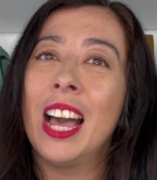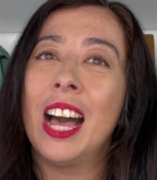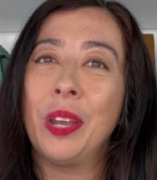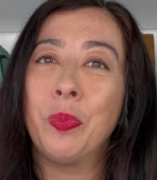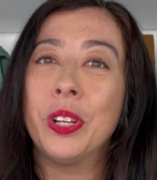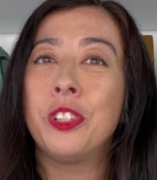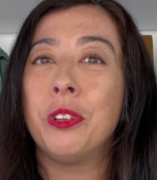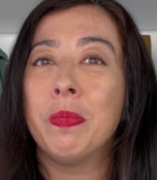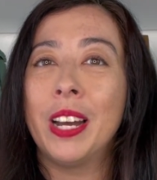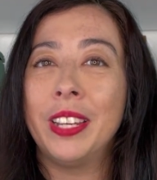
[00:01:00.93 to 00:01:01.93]
I went to
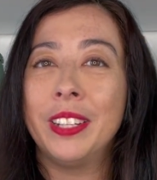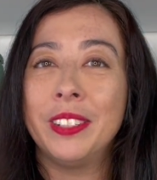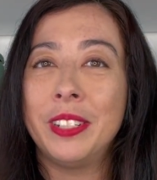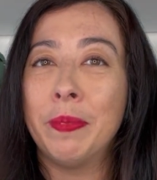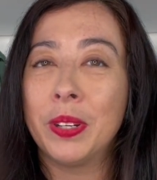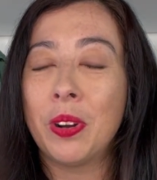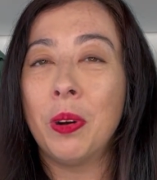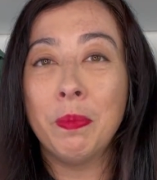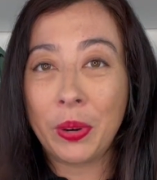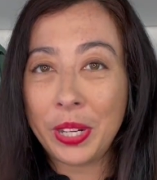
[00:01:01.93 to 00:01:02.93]
my typical
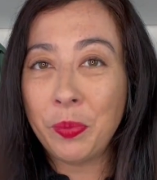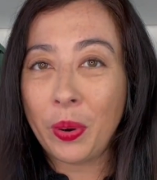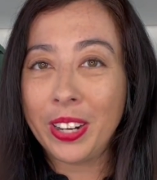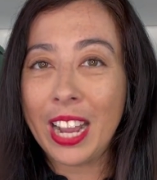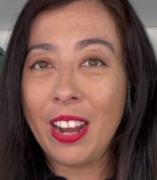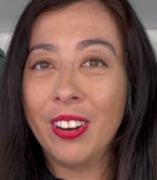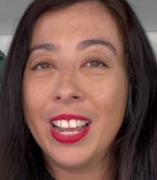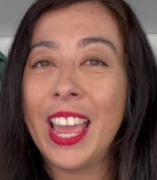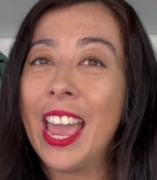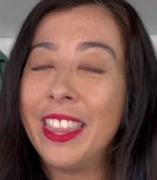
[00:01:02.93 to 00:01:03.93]
morning workout,
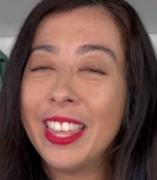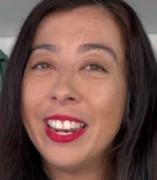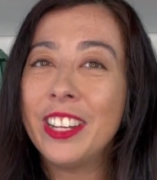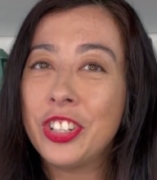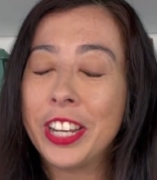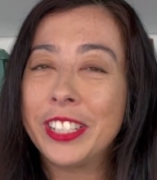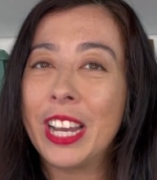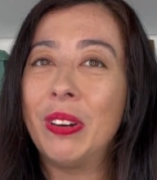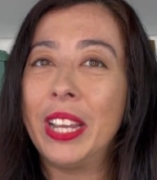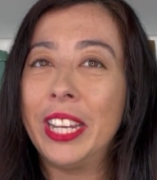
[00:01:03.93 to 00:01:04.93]
and then I checked
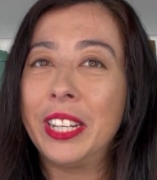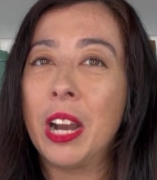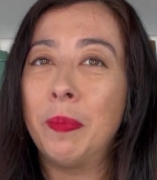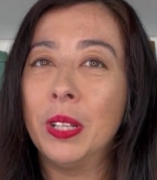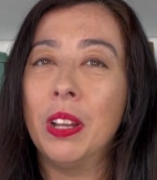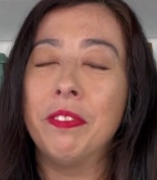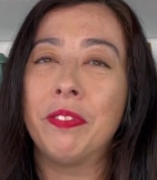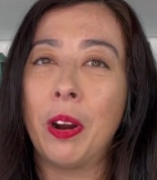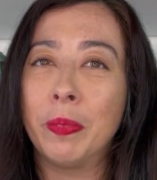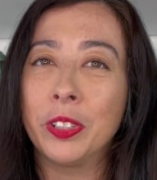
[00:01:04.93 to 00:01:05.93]
out a couple of
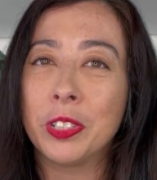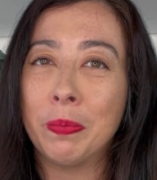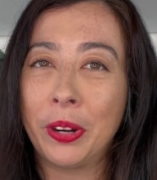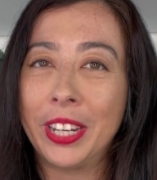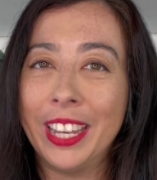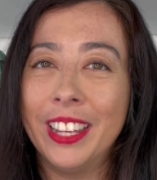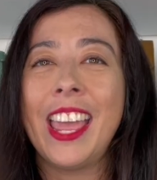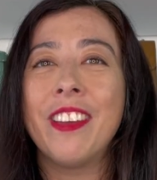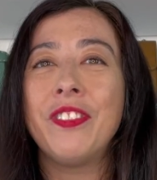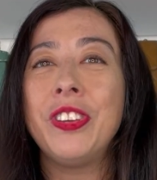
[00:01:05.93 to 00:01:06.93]
farmers market.
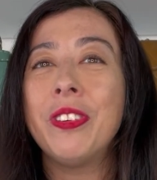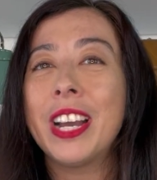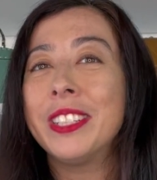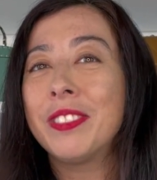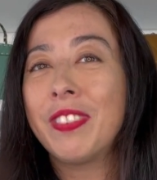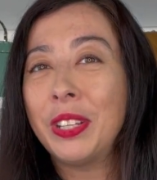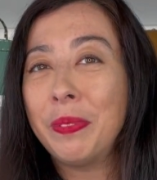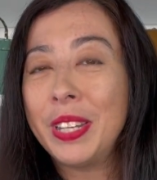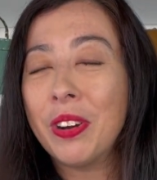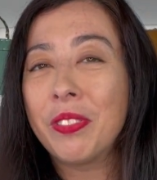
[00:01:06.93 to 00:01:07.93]
If you guys follow
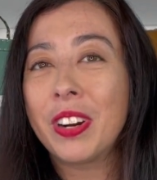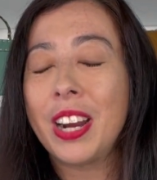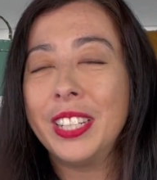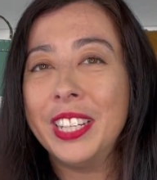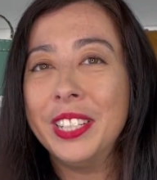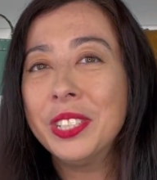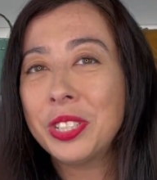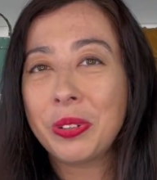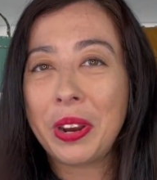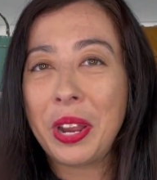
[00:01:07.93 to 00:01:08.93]
me over on
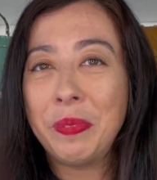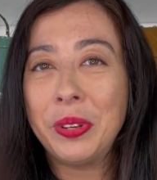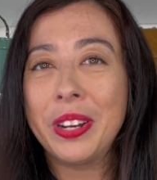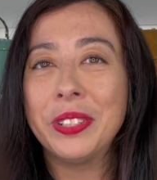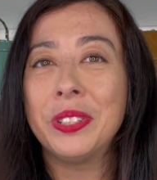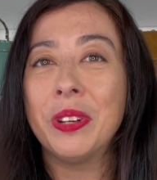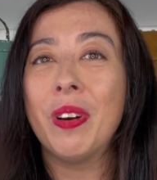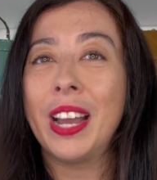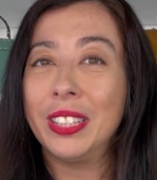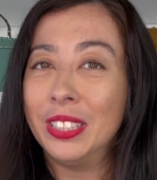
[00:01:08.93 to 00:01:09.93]
Instagram, you guys know
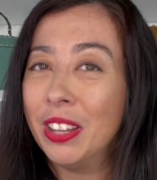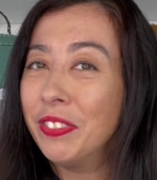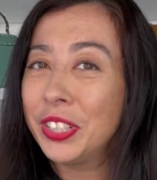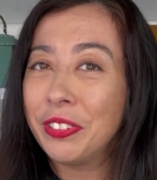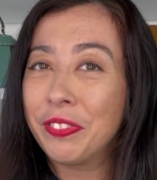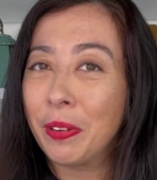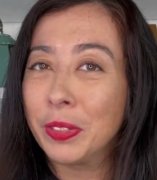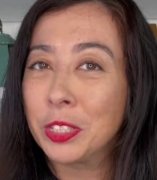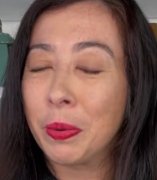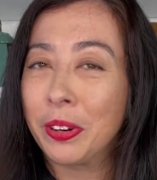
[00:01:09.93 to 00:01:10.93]
I love a good
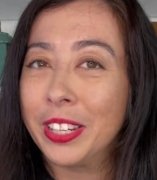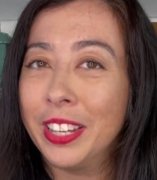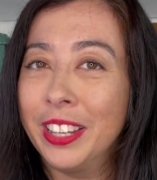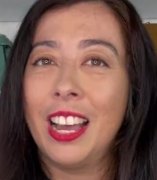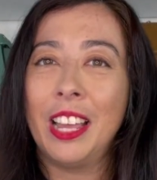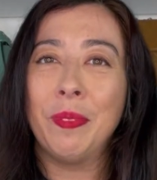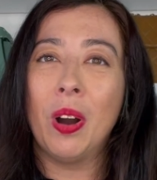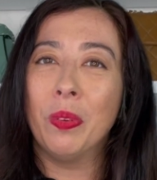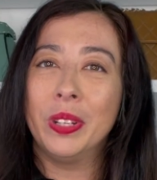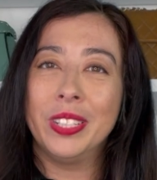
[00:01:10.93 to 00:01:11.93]
farmers market. I'm
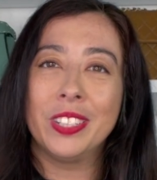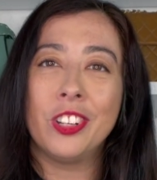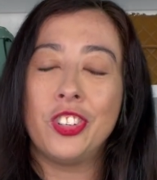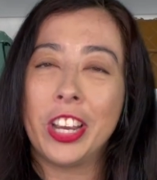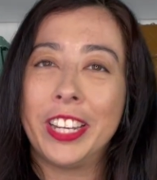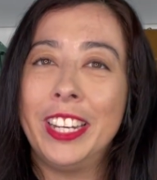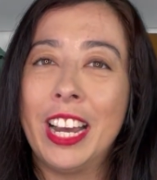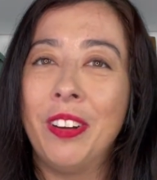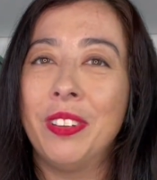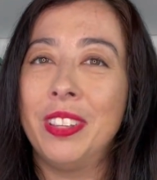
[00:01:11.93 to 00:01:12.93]
always checking
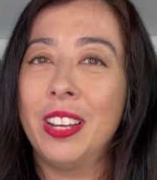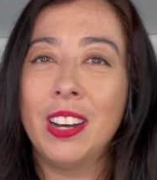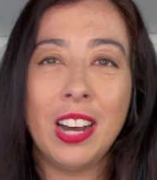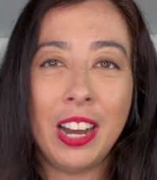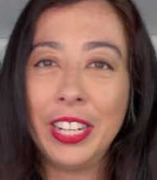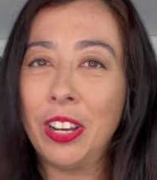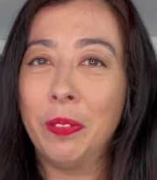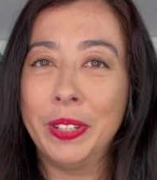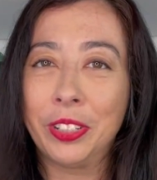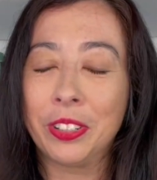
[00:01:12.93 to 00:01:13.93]
out the honey
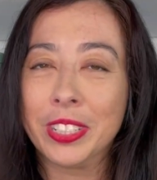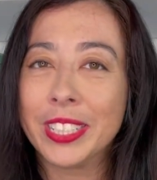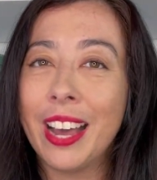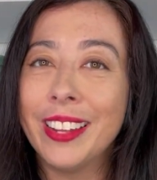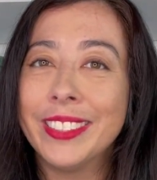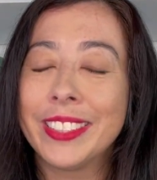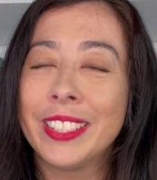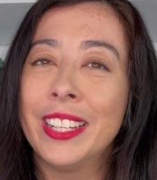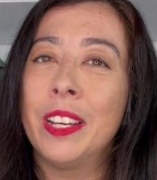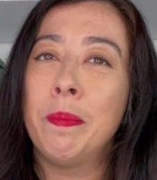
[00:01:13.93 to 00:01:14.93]
almond croissants,
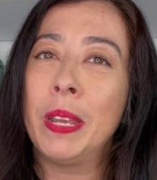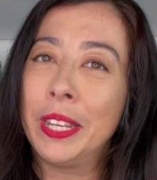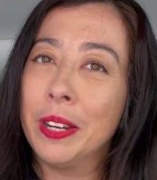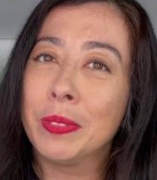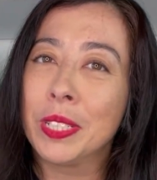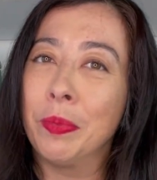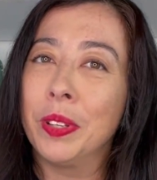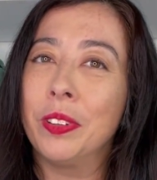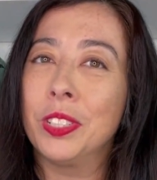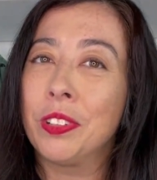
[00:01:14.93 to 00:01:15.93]
picking up some of
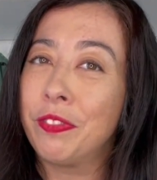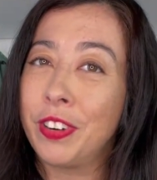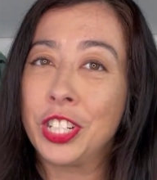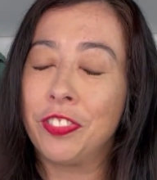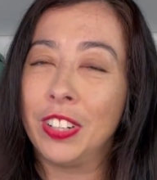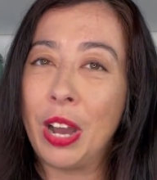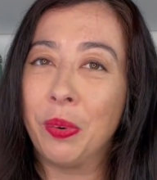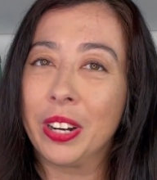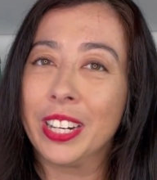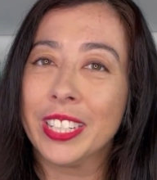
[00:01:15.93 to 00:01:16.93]
those fresh
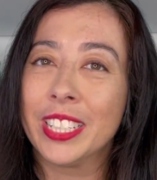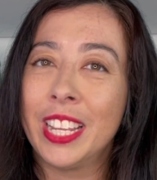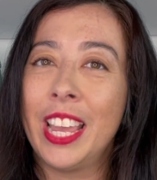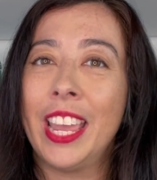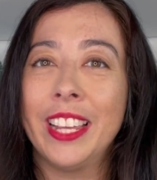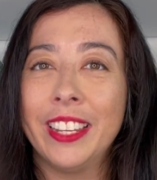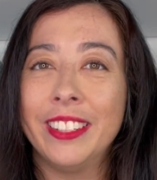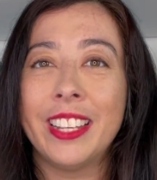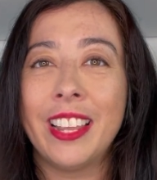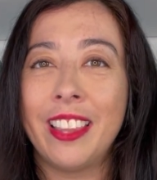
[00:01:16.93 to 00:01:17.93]
flowers, and
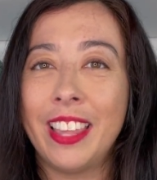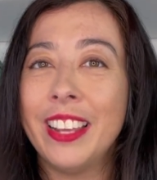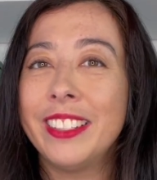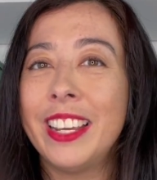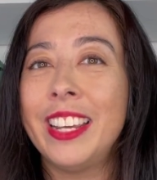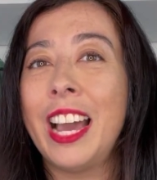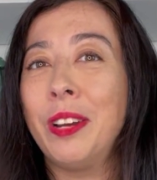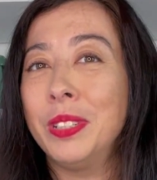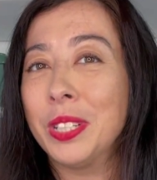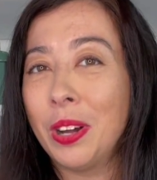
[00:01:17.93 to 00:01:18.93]
that day I
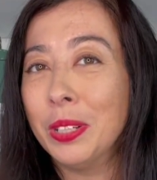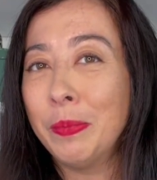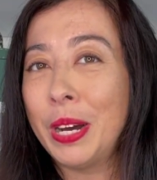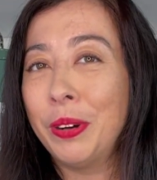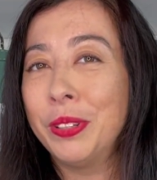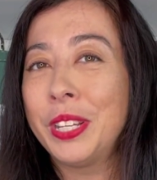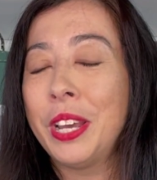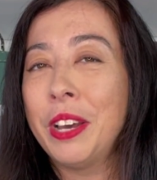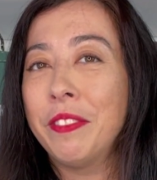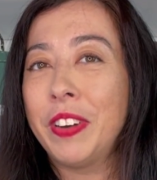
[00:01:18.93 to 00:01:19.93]
was all about
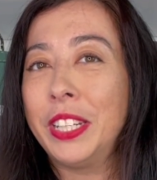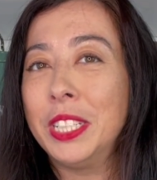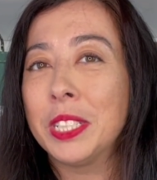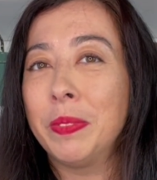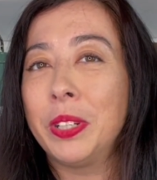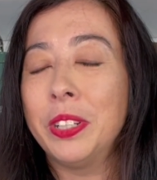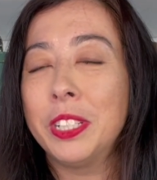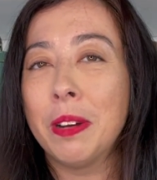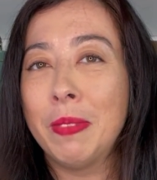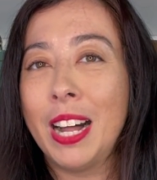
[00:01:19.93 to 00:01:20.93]
finding some good
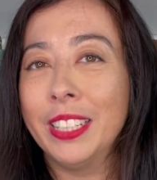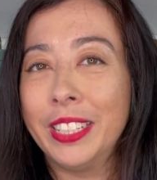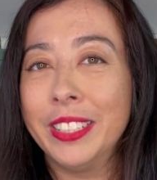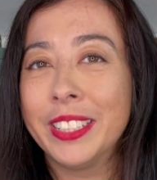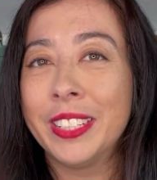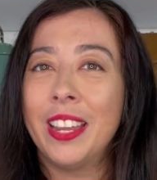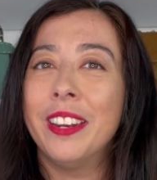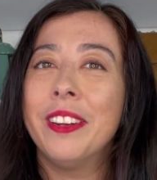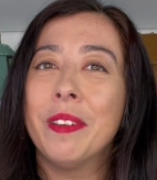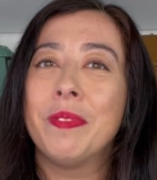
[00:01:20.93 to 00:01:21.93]
tamales.
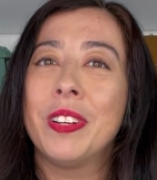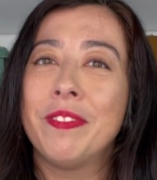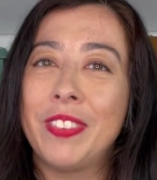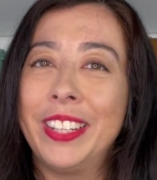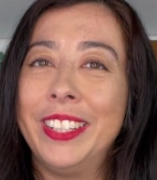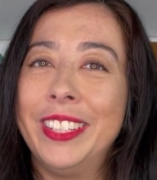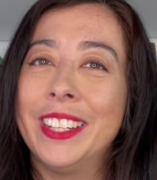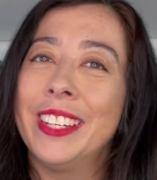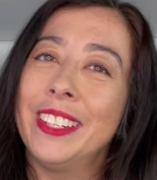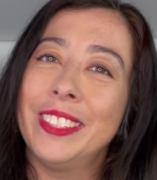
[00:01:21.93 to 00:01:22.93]
Ended up finding
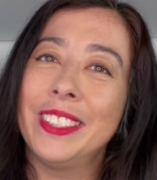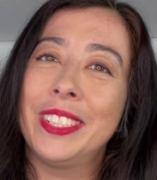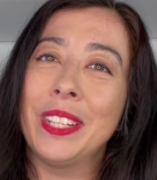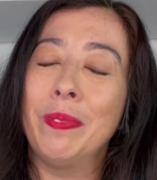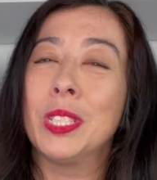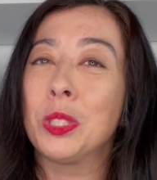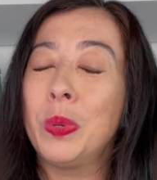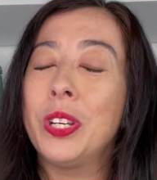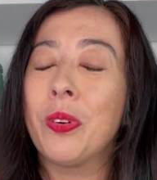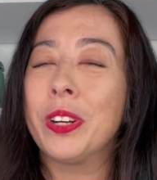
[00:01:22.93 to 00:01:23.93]
some sweet
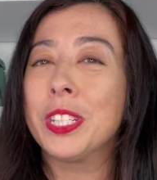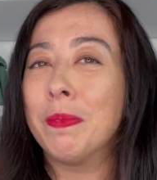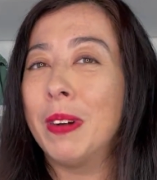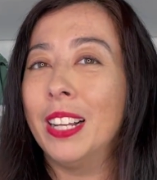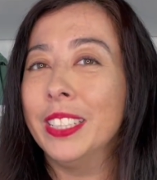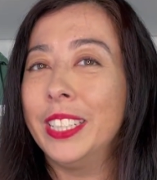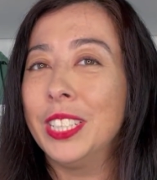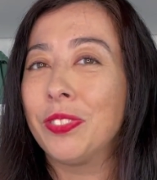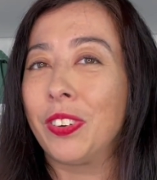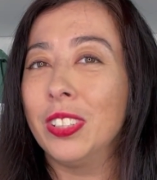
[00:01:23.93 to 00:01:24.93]
corn tamales
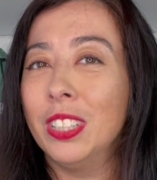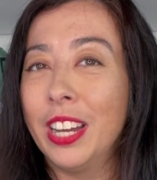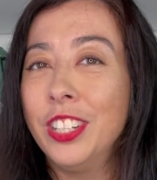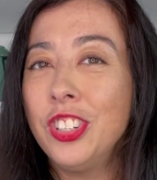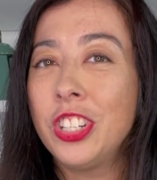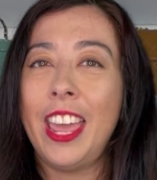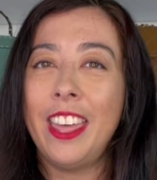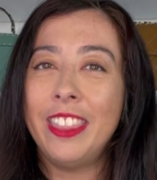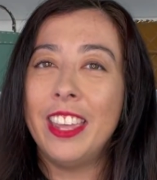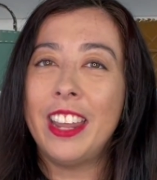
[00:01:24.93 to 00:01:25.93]
for lunch, and
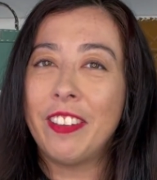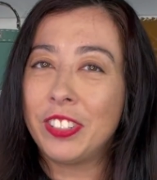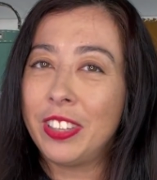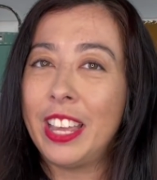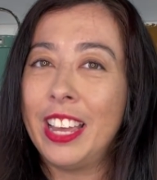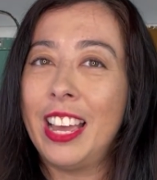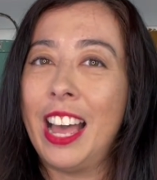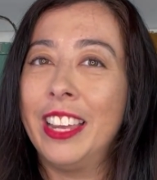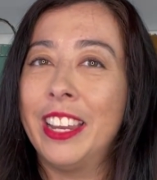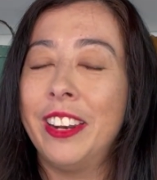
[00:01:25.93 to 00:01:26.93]
then after that
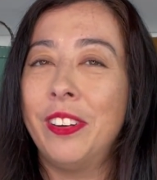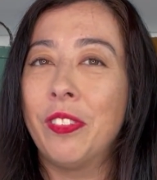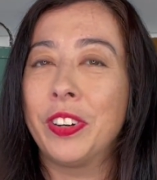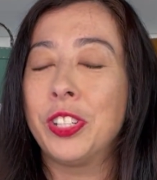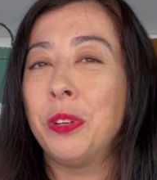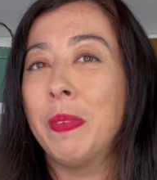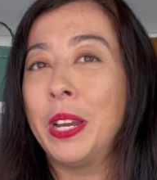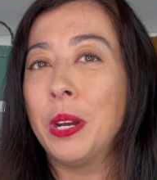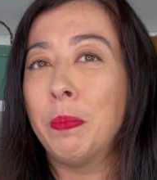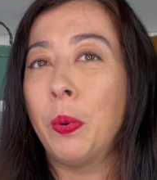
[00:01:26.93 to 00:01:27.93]
I headed over to my
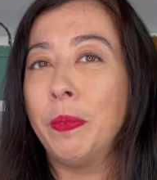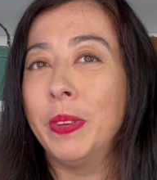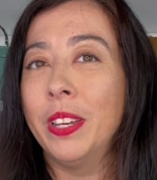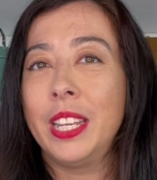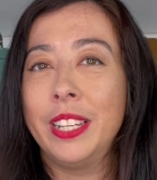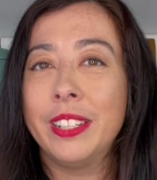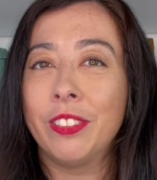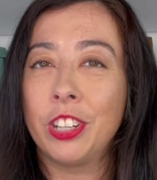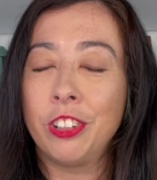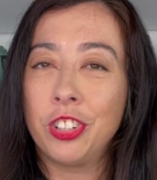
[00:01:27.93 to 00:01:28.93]
appointment in
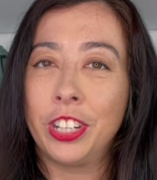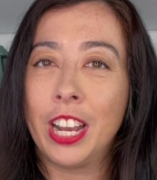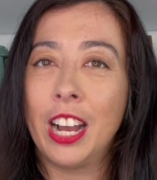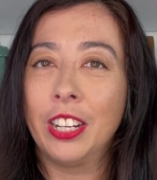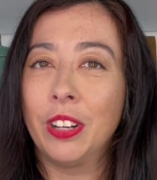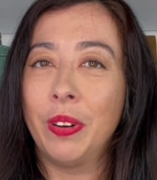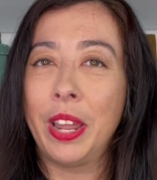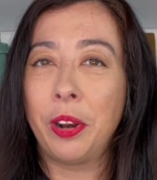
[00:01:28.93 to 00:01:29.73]
downtown Chicago at